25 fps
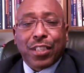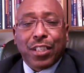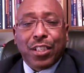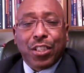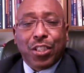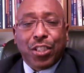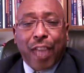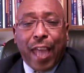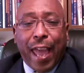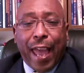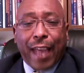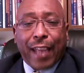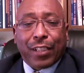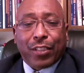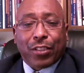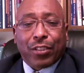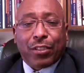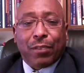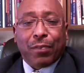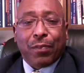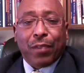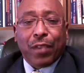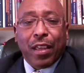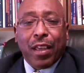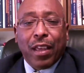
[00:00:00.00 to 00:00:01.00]
Jackson,
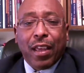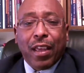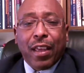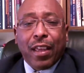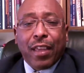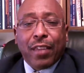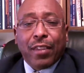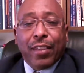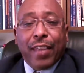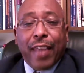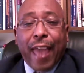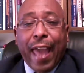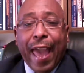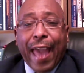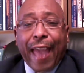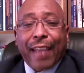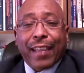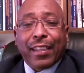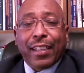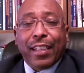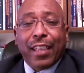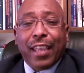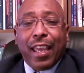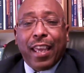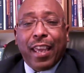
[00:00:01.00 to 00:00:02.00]
the
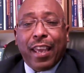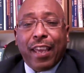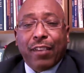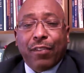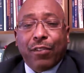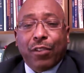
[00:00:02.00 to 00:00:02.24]
acting head of